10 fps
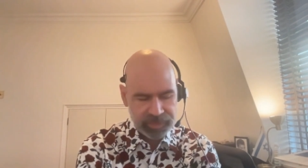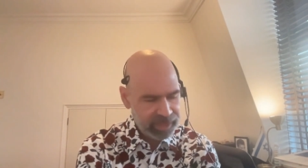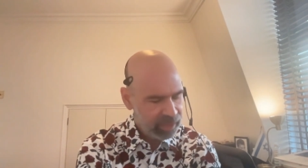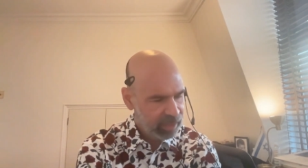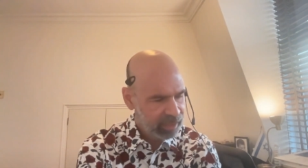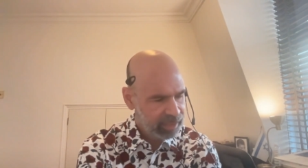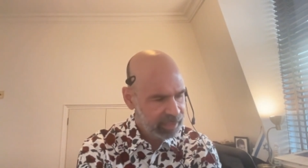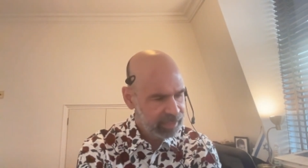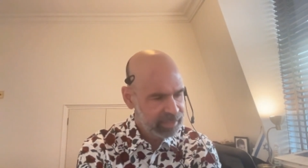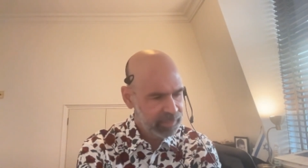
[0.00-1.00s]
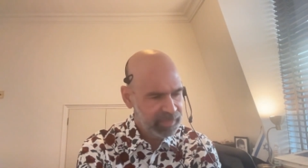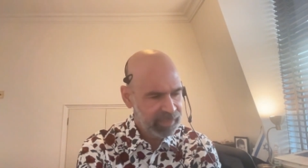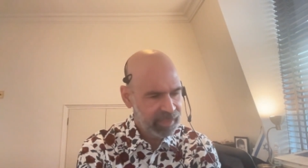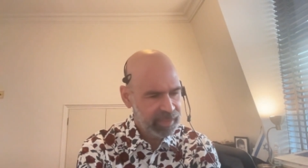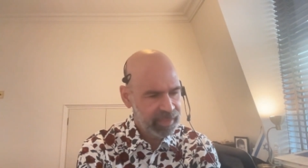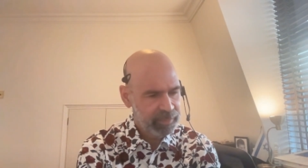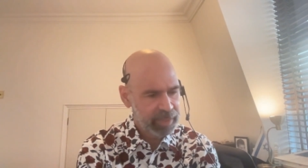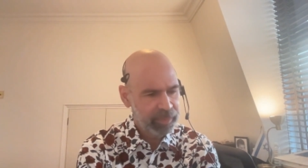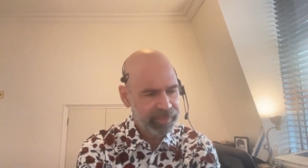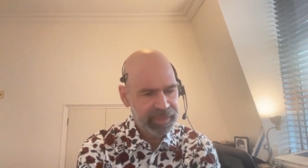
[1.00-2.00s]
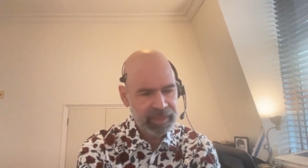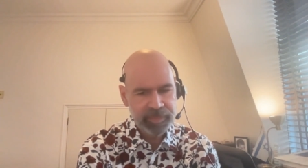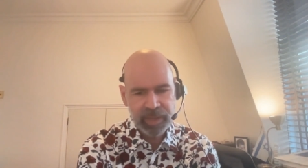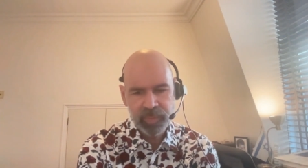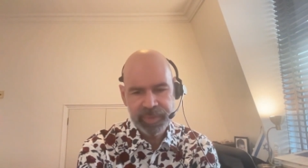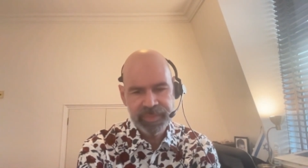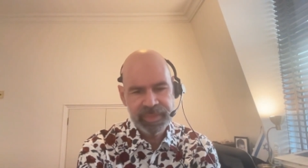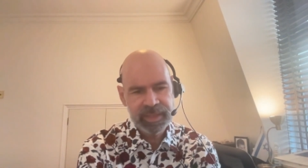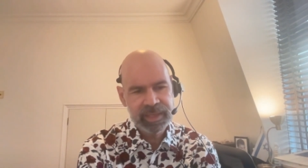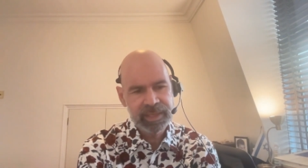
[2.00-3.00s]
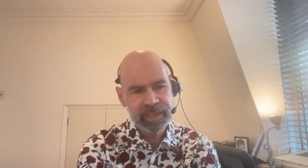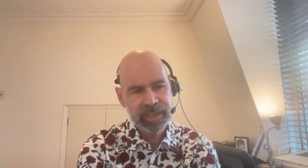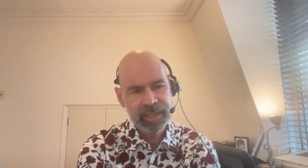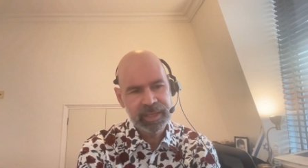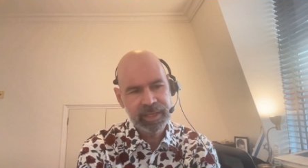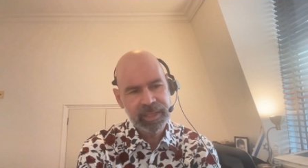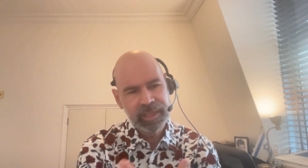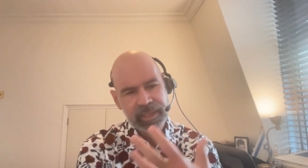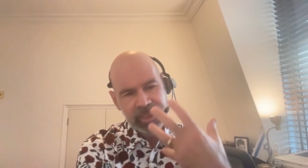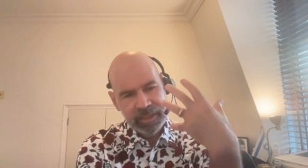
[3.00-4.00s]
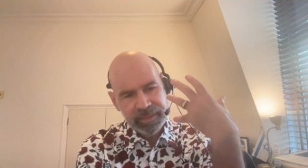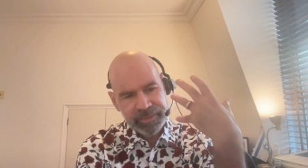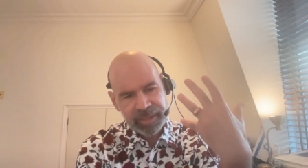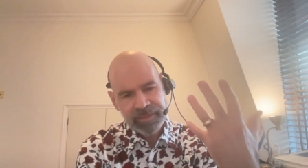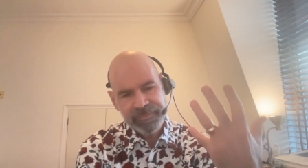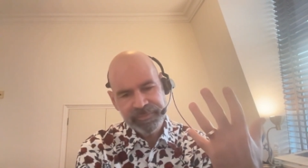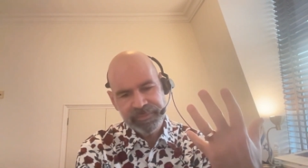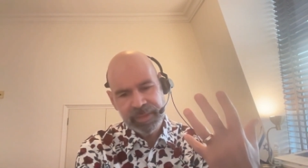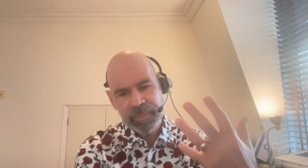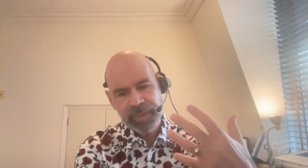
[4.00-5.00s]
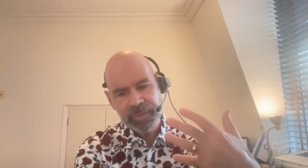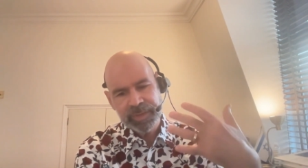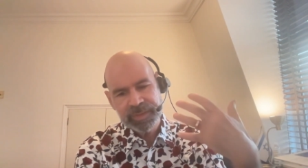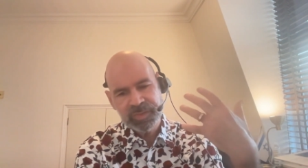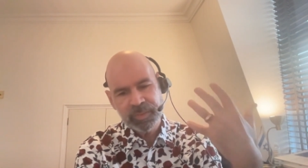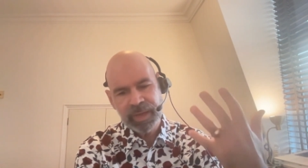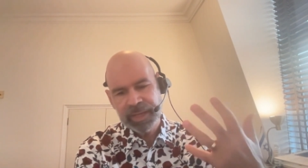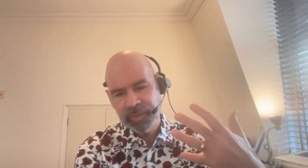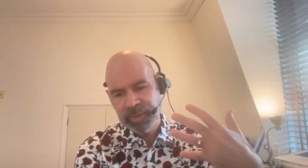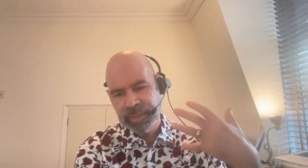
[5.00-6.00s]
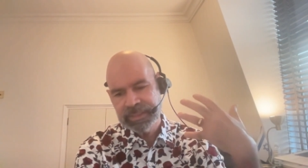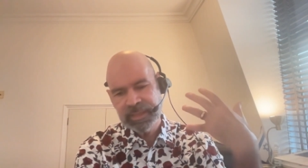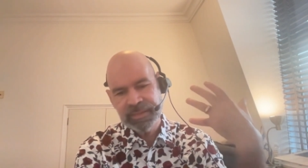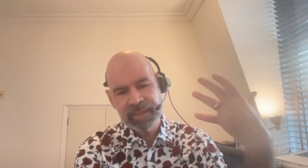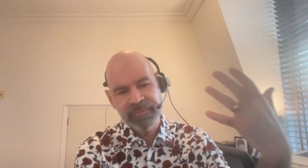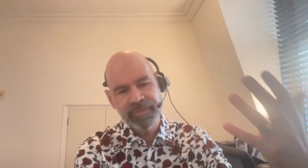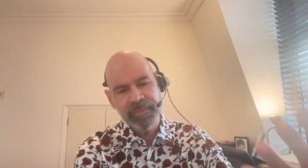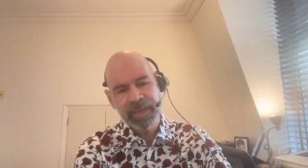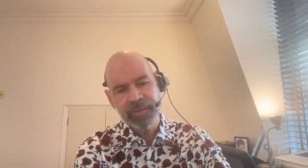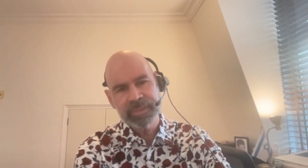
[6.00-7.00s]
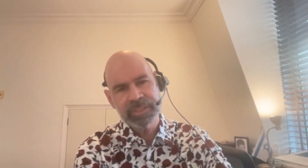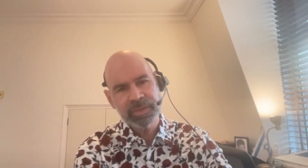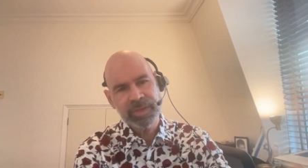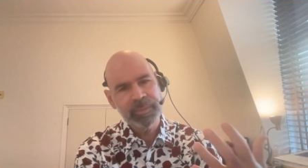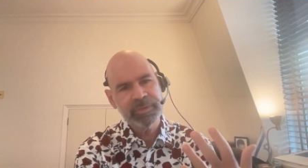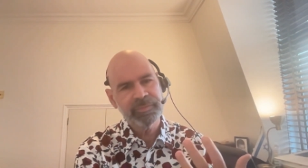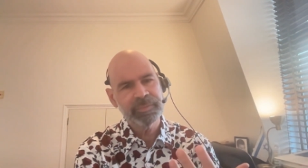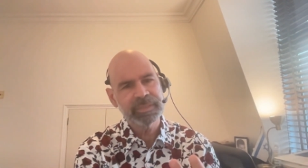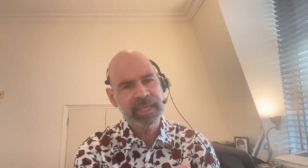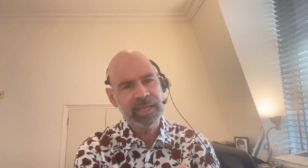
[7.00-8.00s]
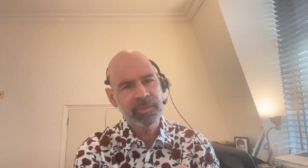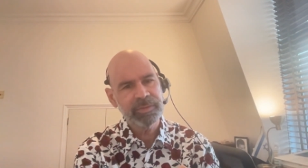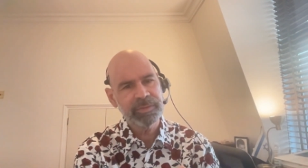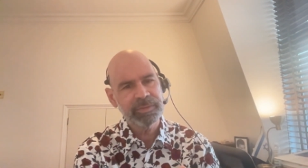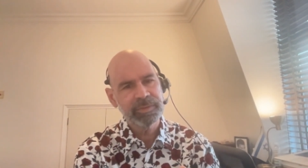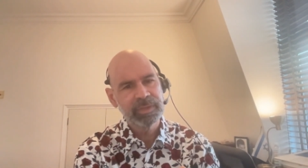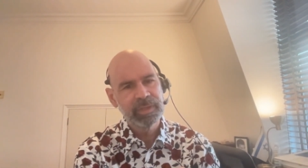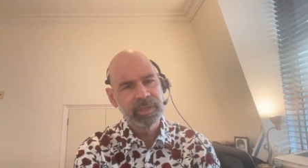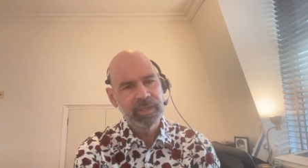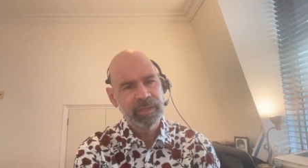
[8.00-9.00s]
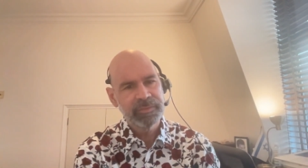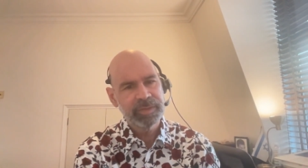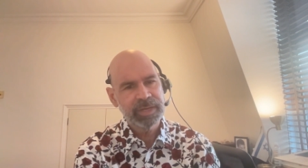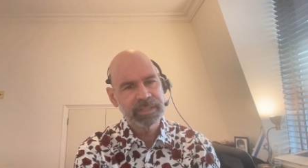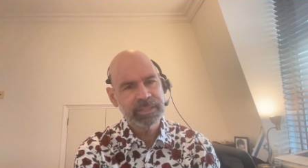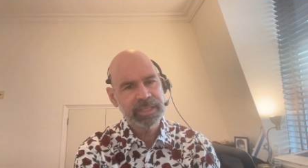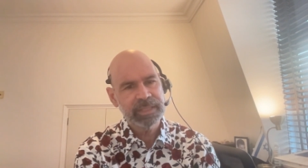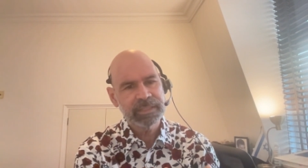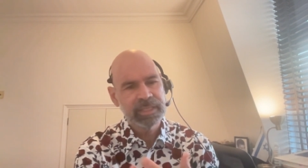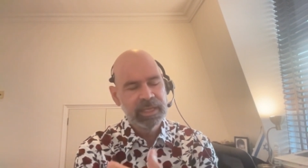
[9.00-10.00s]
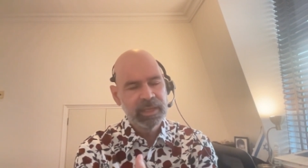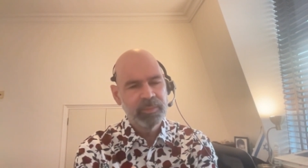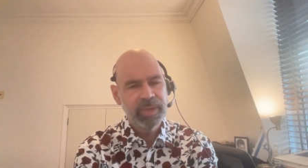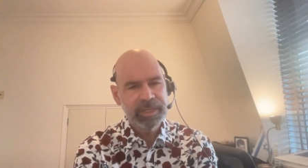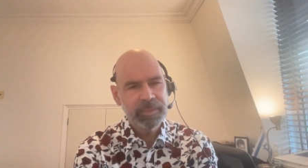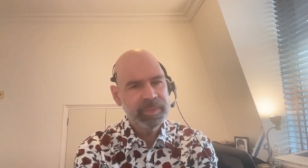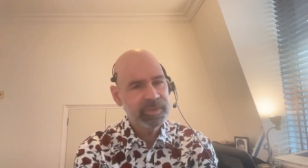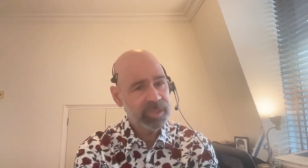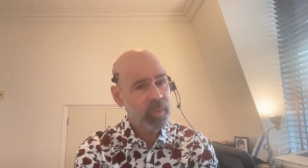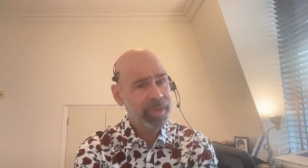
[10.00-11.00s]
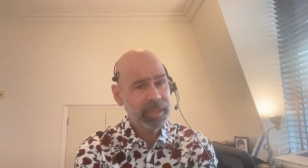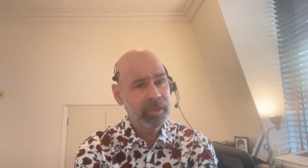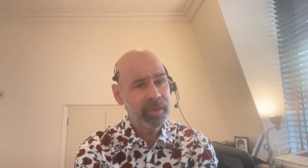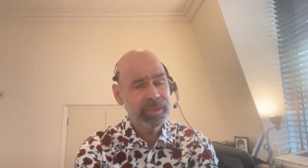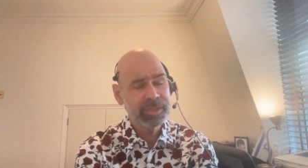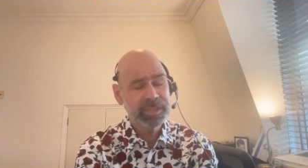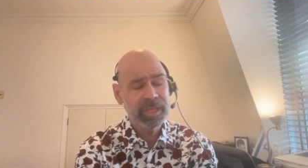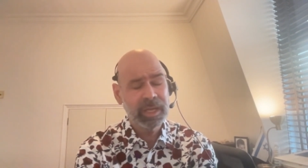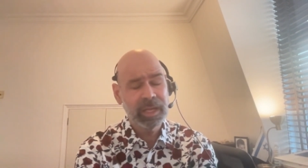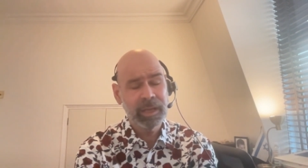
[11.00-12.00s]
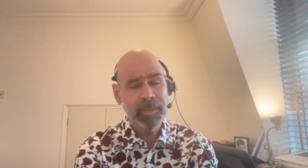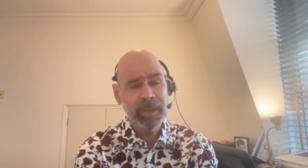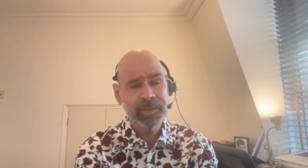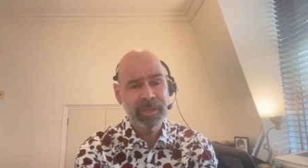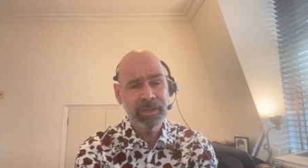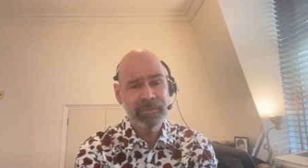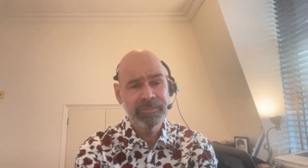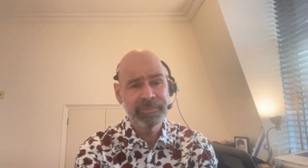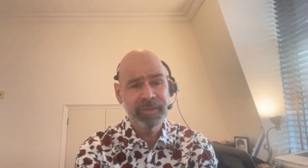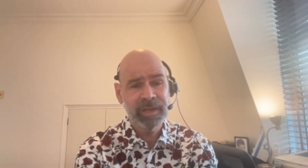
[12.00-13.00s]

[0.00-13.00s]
can I call it? Something that people think about when they think of immigrants or migrants. They think of the migrants that are coming from the South of the United States. But I mean, there's quite a large amount of